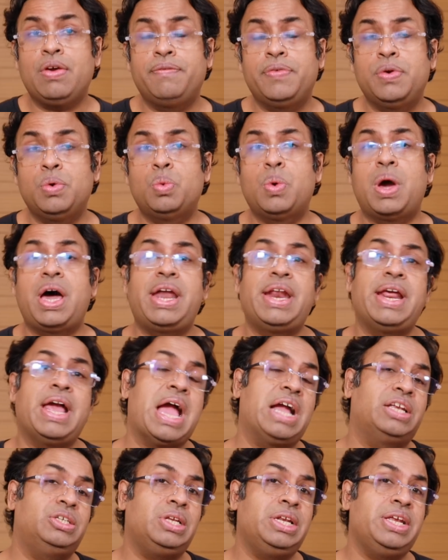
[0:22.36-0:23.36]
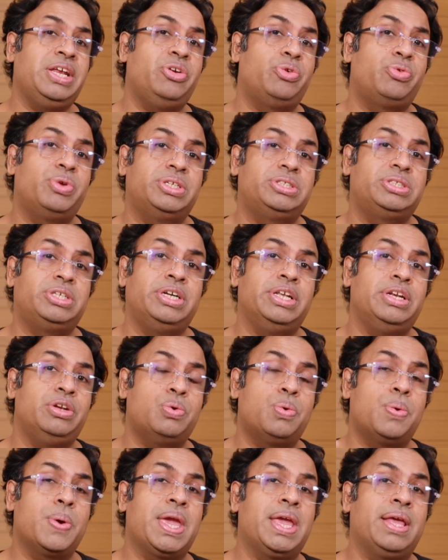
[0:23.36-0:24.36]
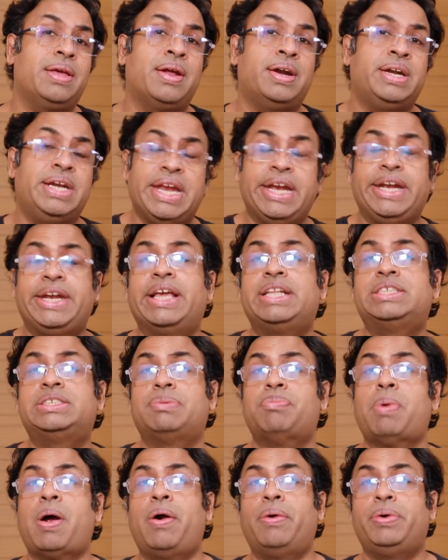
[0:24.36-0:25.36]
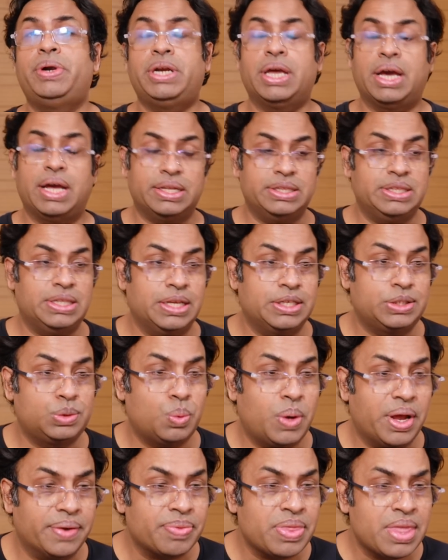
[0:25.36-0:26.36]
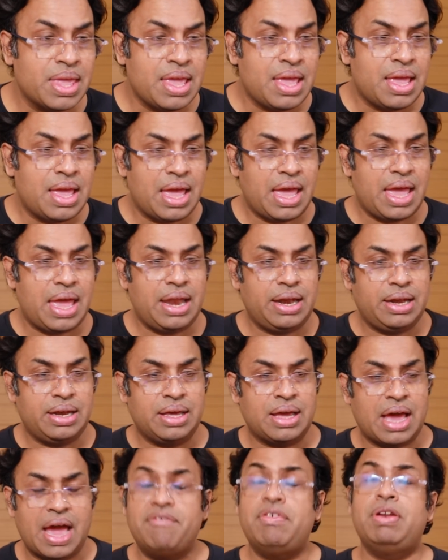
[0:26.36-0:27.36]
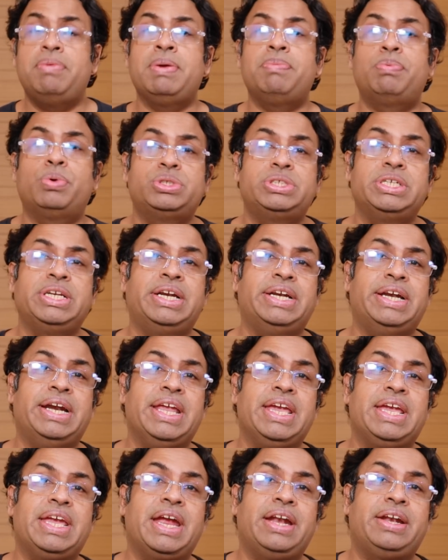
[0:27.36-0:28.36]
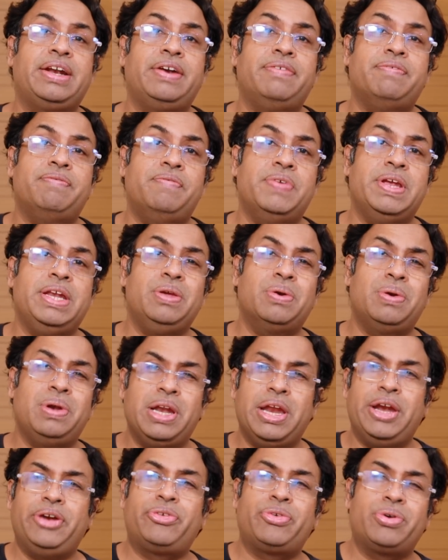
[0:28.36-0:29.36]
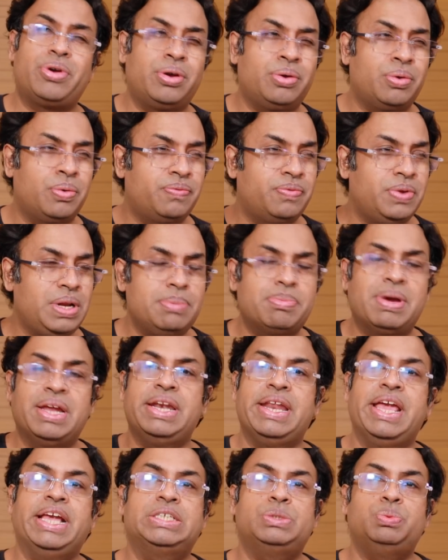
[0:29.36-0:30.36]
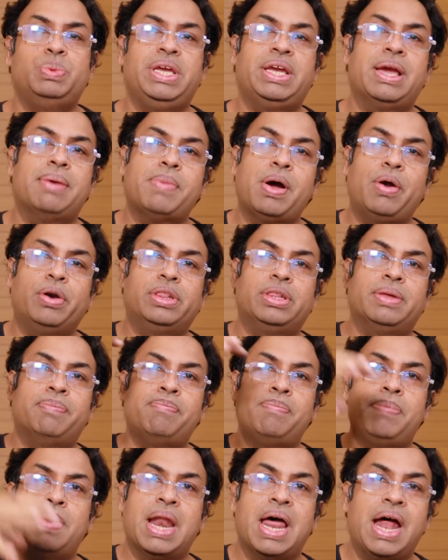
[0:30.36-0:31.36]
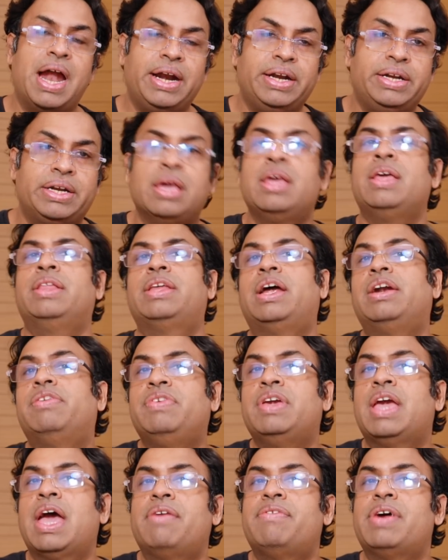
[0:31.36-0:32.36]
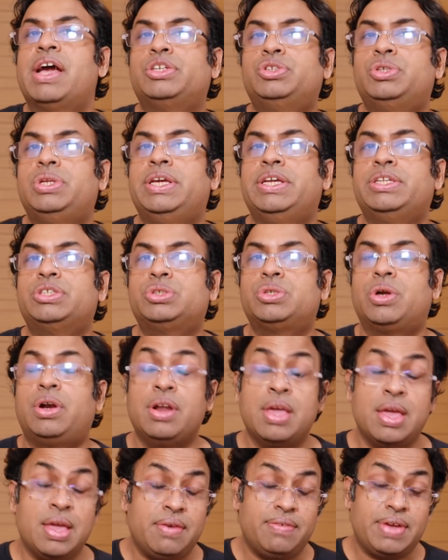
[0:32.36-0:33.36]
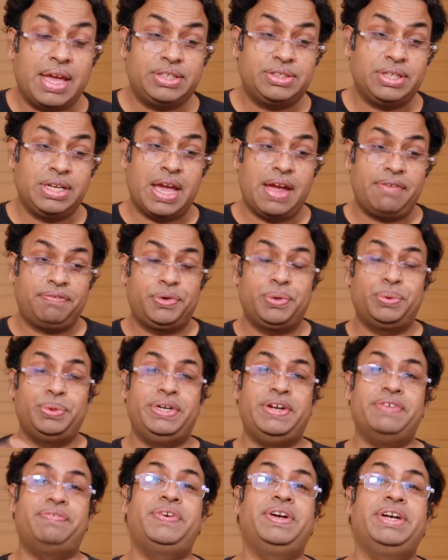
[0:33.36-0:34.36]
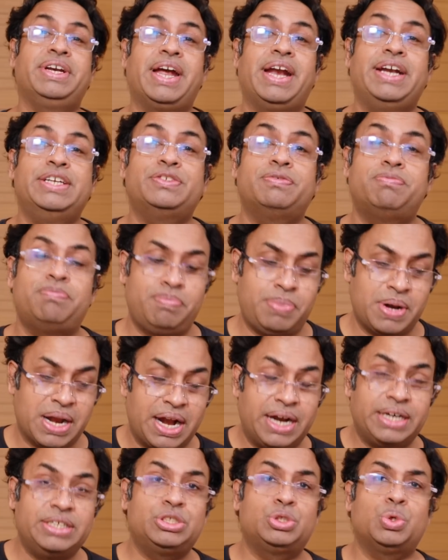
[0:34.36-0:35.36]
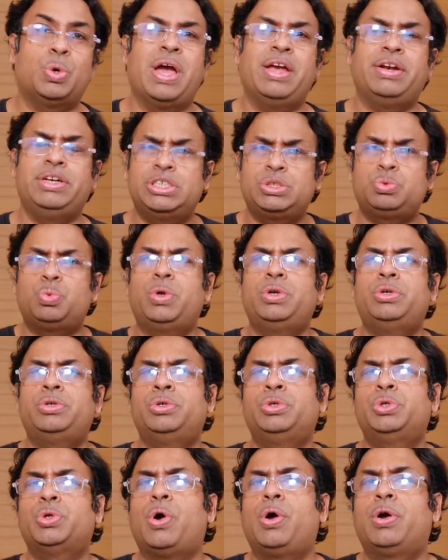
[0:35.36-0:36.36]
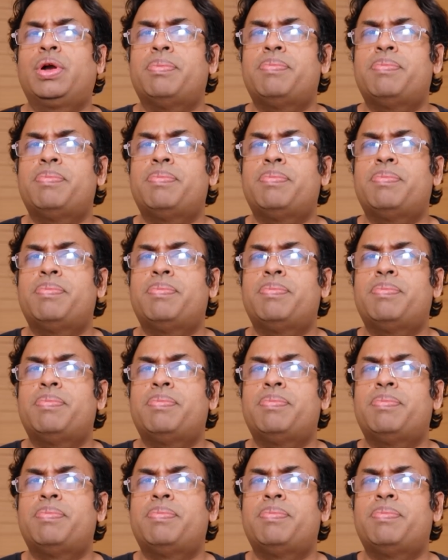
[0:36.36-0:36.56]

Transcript: of you are actually interested in knowing uh, details about uh, this one. And I will be posting a dedicated video later on, hopefully by next week about the plant that that we have actually installed. We actually have two different kinds of plants. So I just wanted to talk